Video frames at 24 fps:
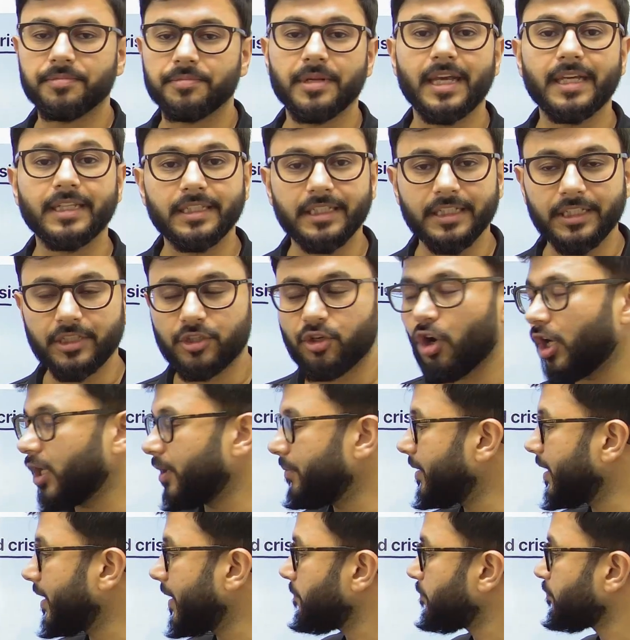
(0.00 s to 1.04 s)
in the
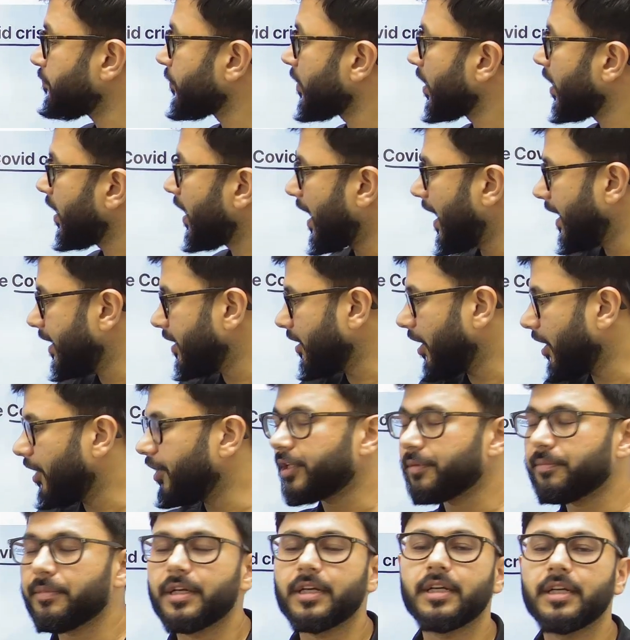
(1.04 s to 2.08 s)
economy, and
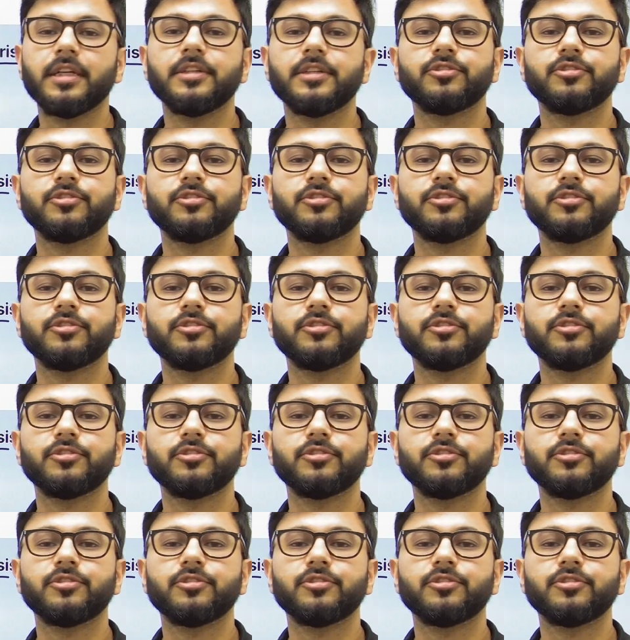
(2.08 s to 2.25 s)
ultimately